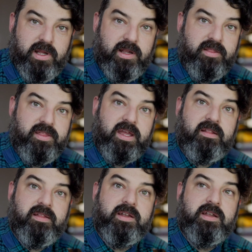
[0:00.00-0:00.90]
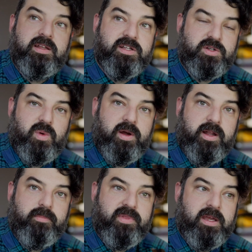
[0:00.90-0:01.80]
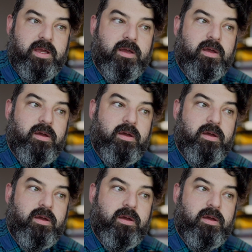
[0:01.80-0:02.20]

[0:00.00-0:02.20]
but I think that it is quite up there.